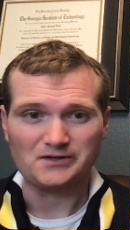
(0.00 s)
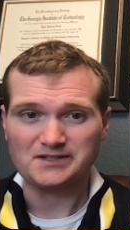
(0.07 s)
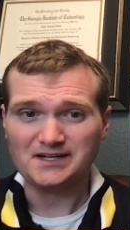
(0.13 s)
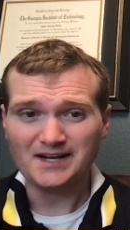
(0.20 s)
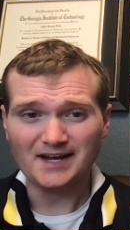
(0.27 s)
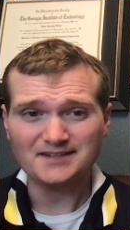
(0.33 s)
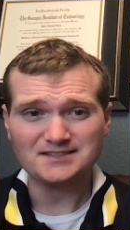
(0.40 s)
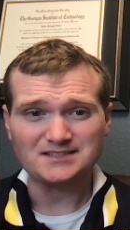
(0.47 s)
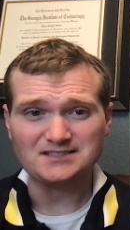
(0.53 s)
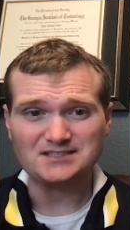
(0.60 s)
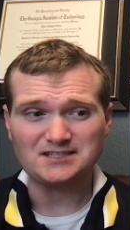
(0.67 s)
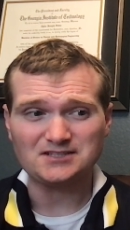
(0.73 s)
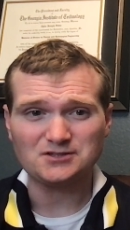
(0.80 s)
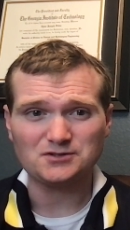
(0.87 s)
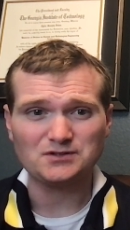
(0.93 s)
and it has a
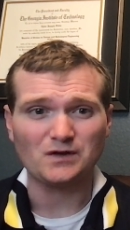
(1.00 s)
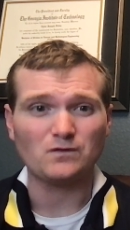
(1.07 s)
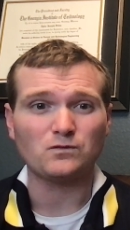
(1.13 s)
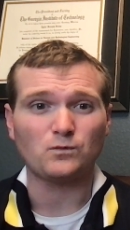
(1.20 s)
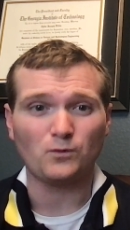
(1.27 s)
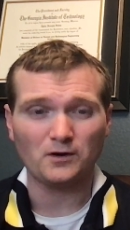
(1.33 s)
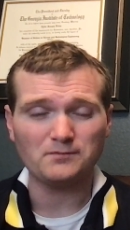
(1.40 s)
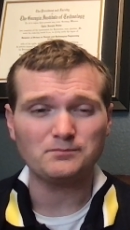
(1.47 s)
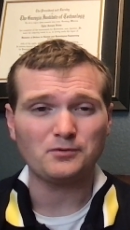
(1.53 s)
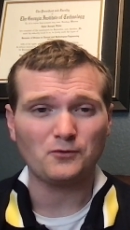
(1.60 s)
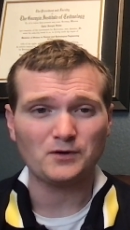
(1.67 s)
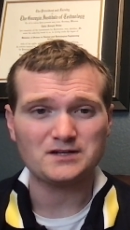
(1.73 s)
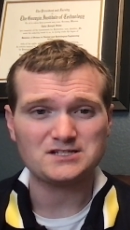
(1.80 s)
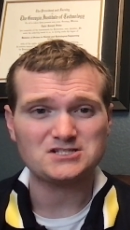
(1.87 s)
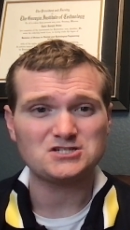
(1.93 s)
yield of
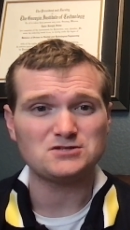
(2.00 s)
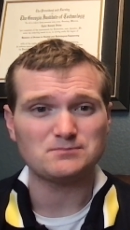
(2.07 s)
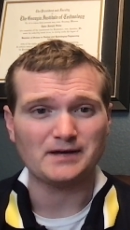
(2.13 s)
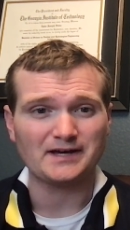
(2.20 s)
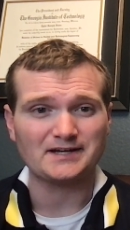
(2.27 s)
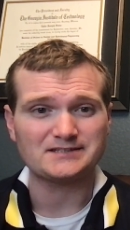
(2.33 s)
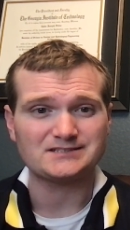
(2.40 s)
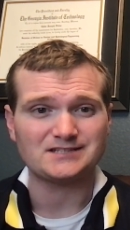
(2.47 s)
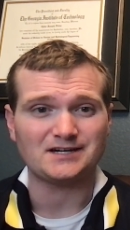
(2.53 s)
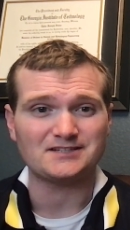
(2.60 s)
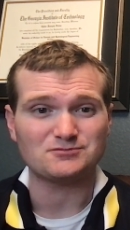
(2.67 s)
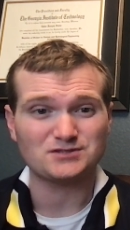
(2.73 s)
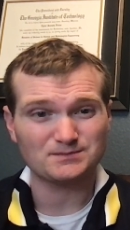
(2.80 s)
1.2 megatons,